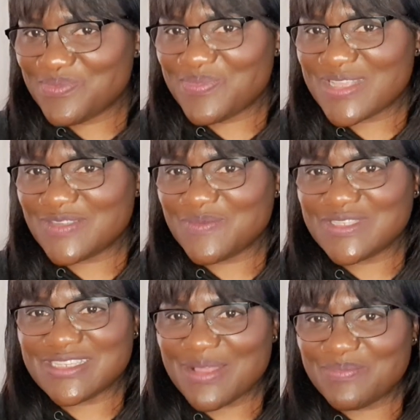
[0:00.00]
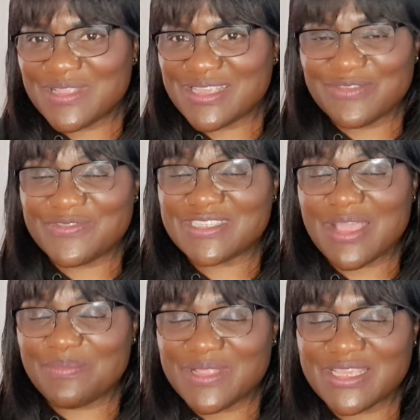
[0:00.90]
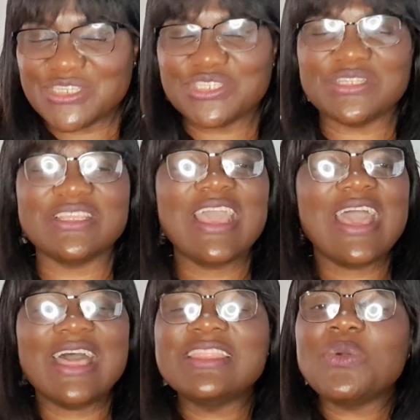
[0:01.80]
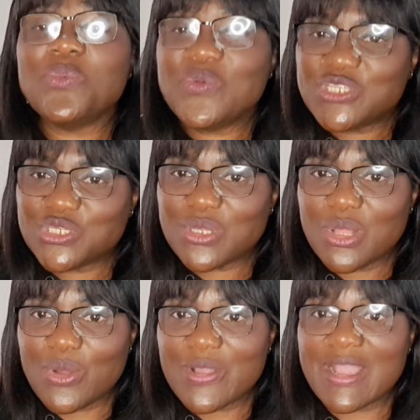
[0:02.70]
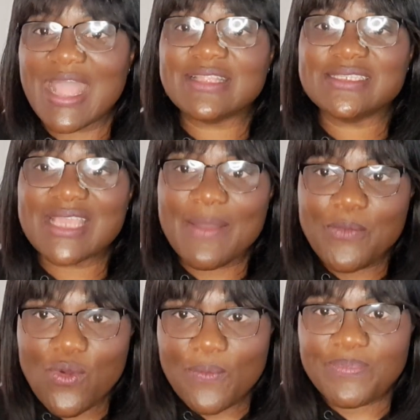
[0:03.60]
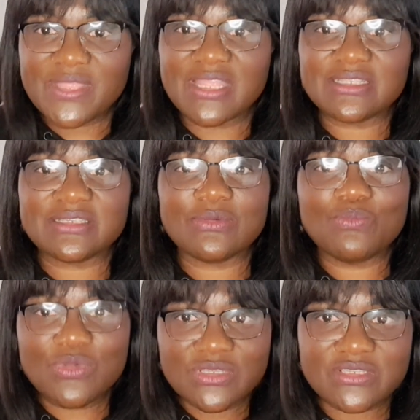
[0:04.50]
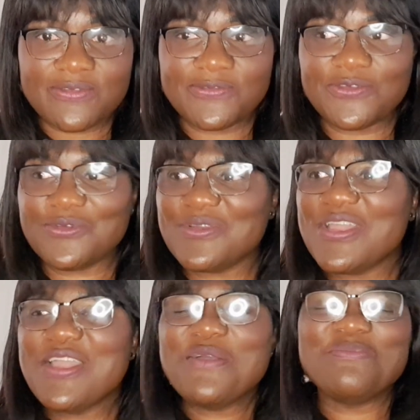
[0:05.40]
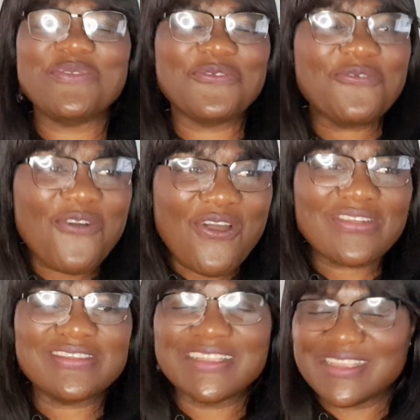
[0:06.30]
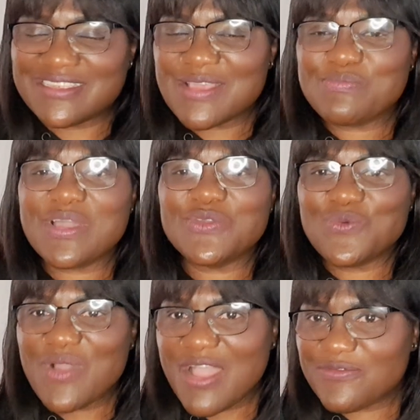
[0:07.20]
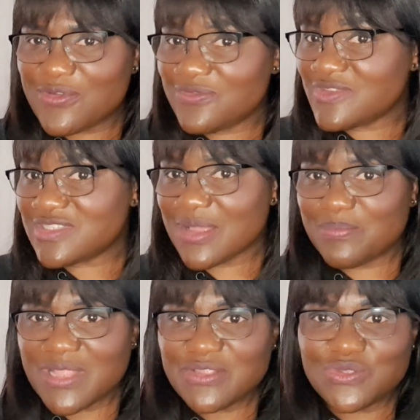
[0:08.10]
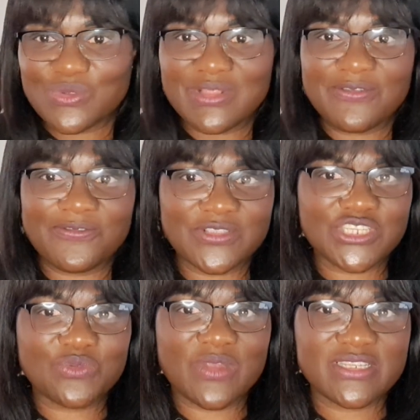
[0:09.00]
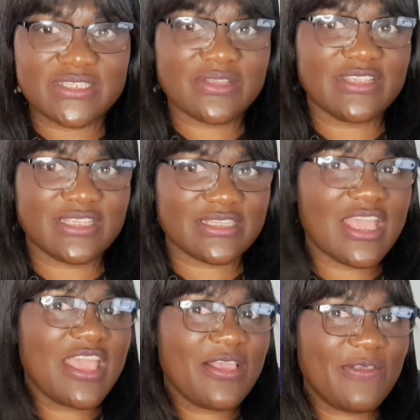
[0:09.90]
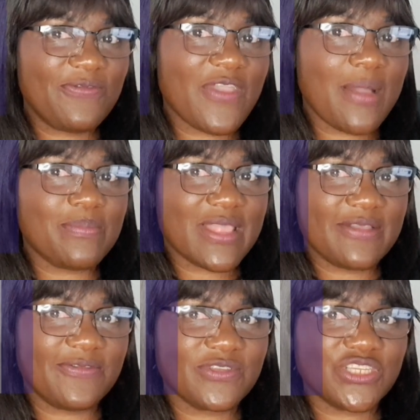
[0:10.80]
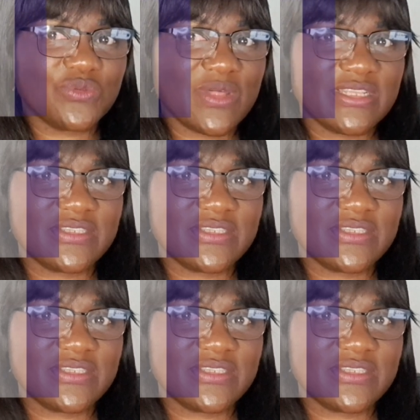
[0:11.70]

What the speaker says: passport application, visa application. And I wish you luck. And I'm hoping that most of you, before December, you will have your visa, planning to leave for January studies, if you applied for January